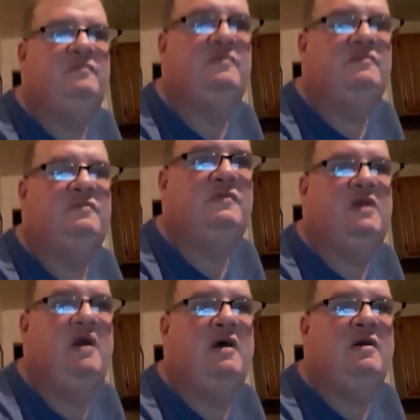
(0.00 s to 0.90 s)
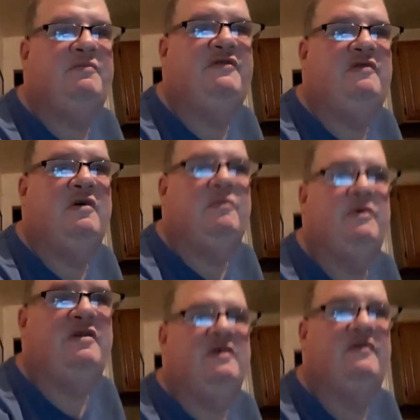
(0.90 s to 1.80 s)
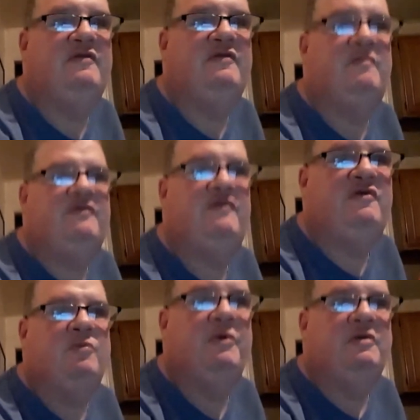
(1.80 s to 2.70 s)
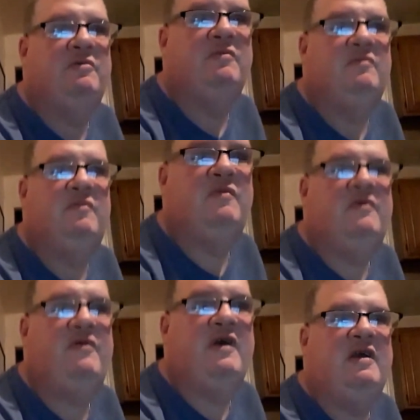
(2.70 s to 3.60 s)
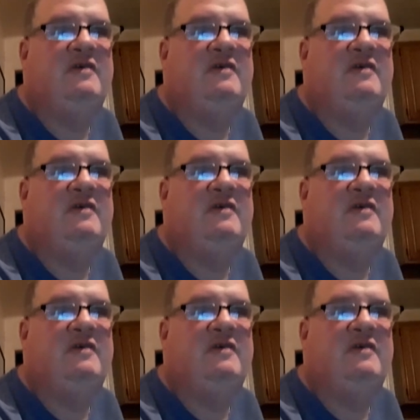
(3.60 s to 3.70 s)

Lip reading: And I'm still with this stupid thing.